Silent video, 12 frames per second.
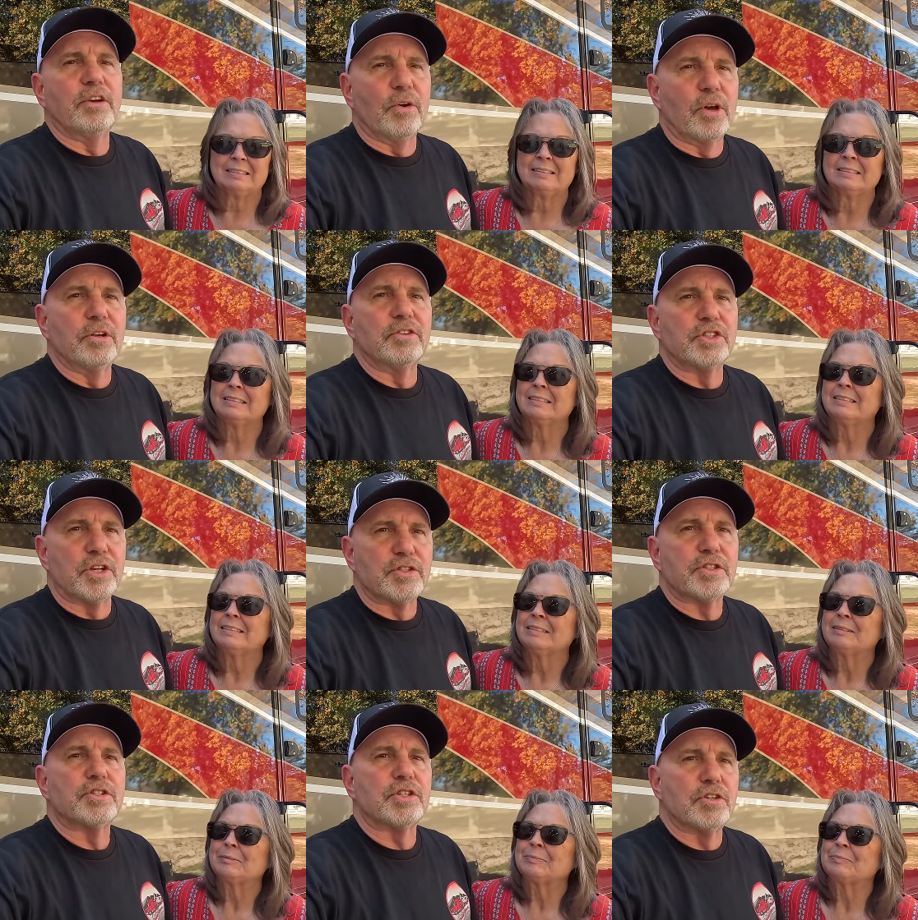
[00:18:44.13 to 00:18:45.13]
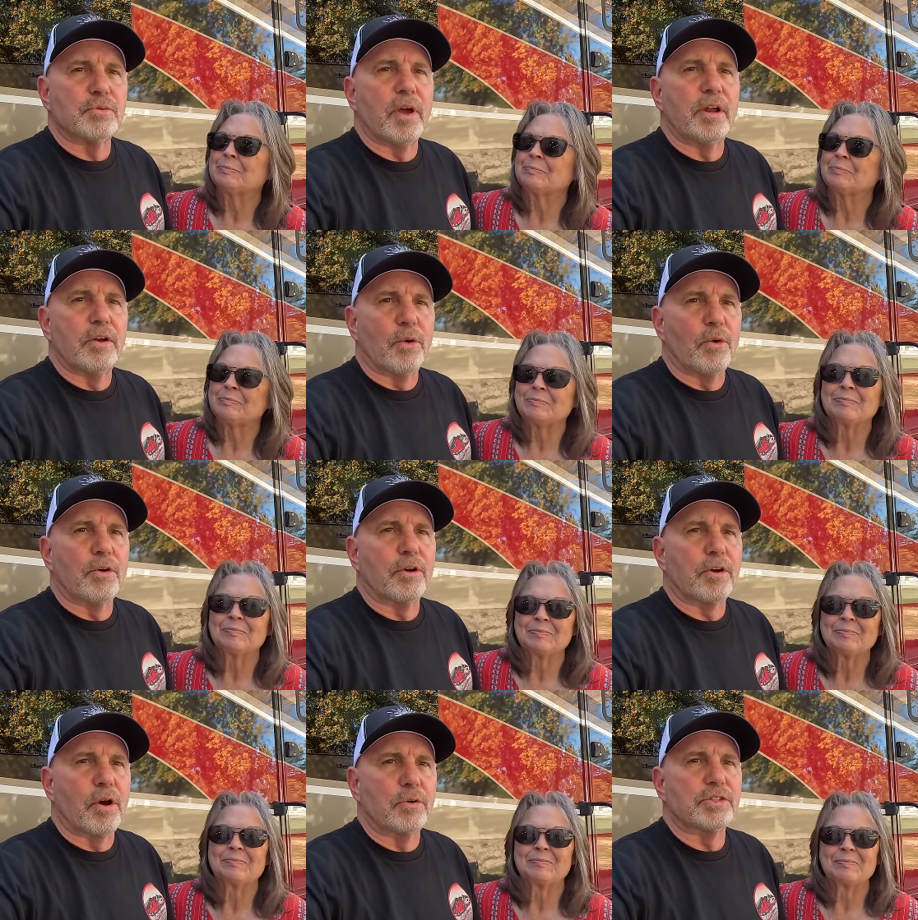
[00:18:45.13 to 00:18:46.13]
Speaker 1: you can. She's she's ready to order
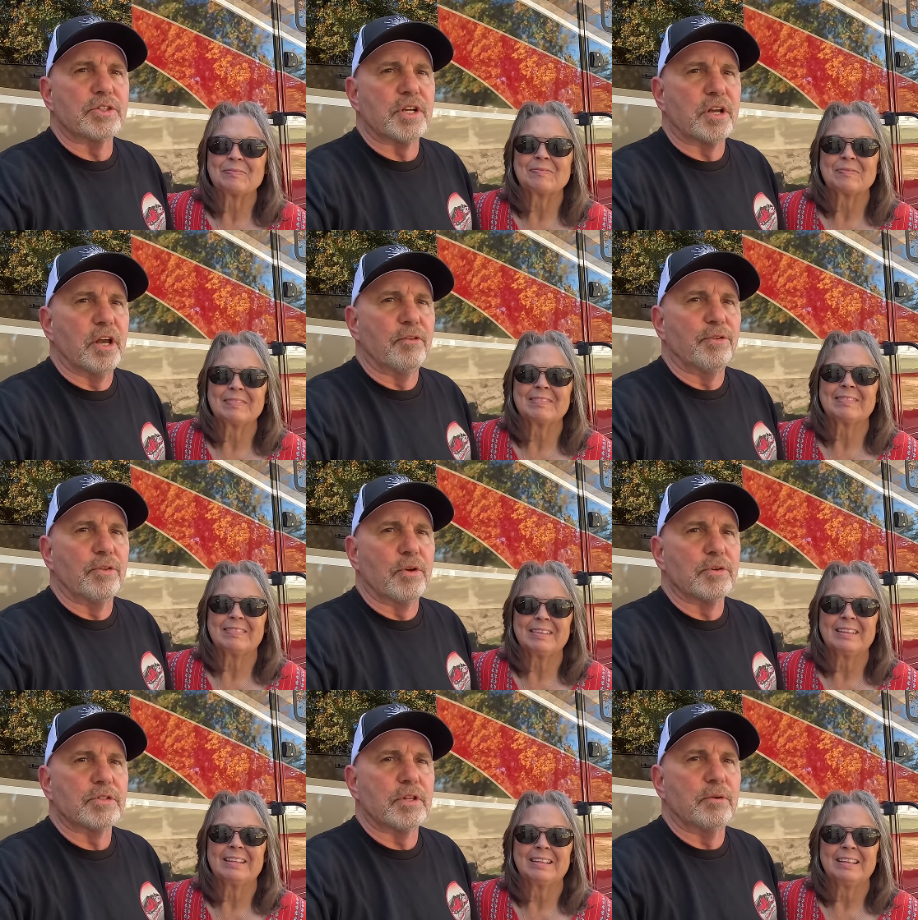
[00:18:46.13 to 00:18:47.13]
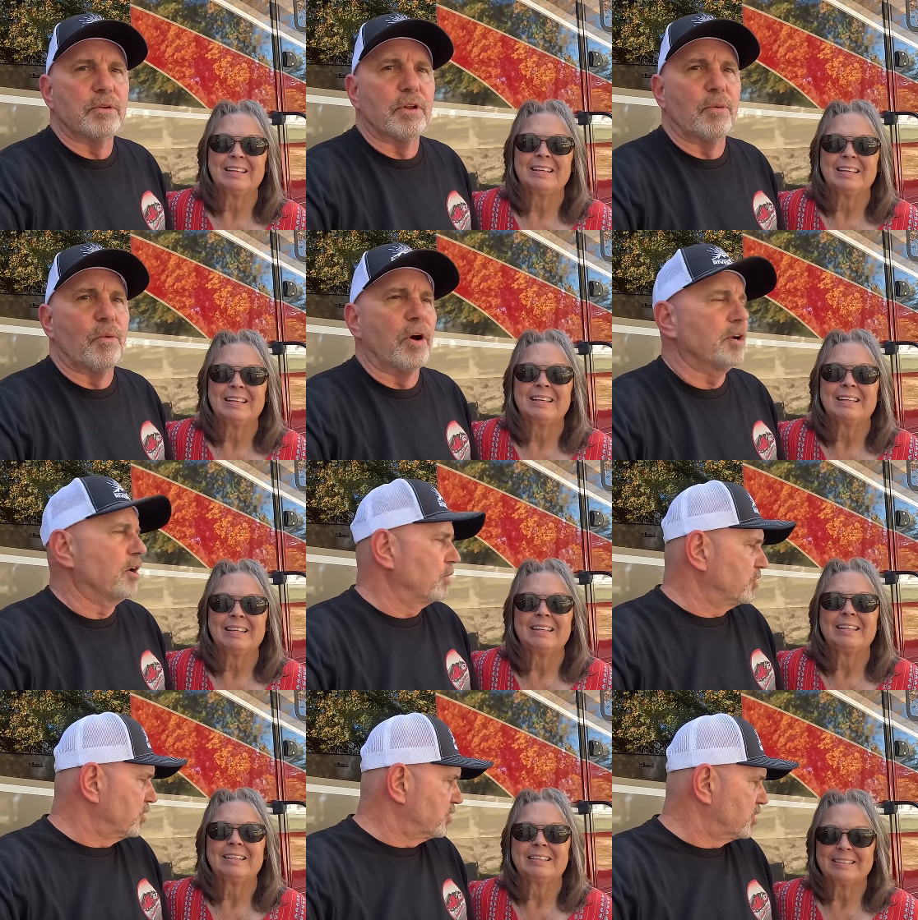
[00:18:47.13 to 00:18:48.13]
coaches again for those that that want
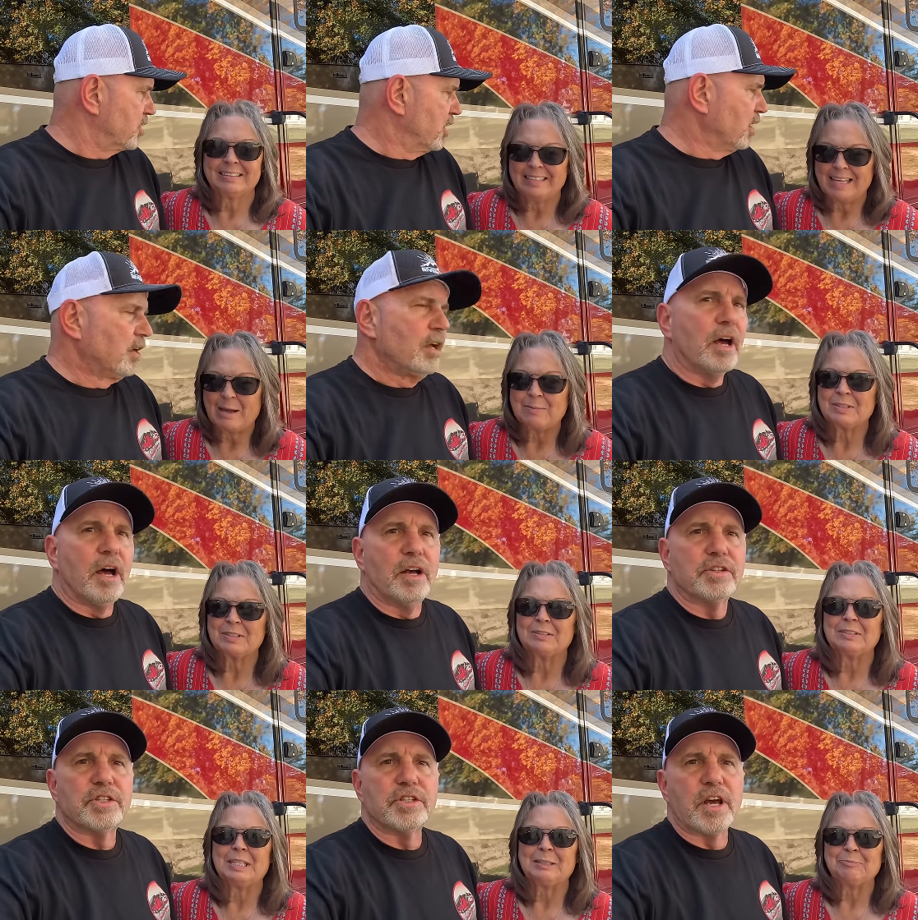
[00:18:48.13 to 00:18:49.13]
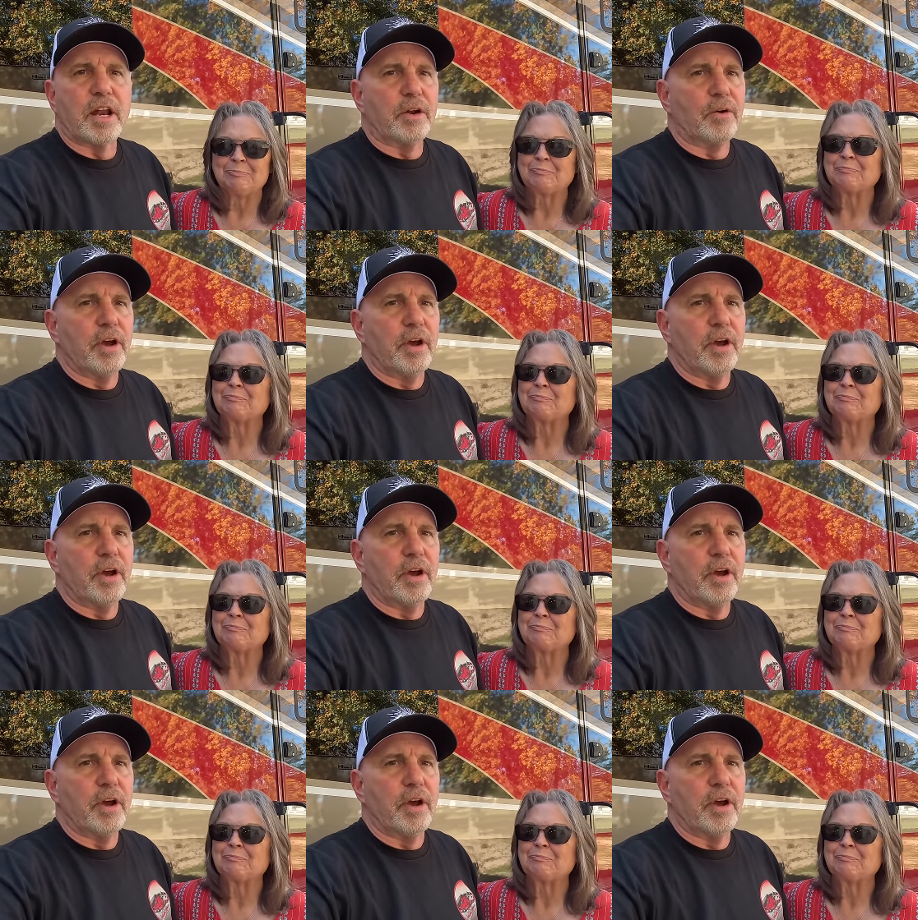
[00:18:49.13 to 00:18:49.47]
coaches. Uh, Absolutely. Uh, she's got a